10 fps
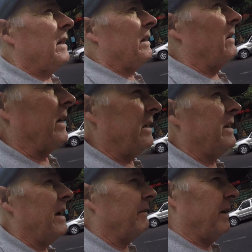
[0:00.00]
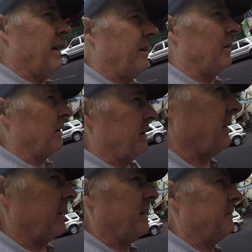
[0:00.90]
log into everything all the
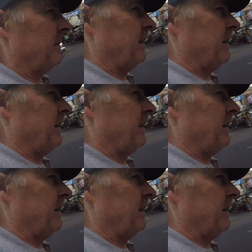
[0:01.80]
time,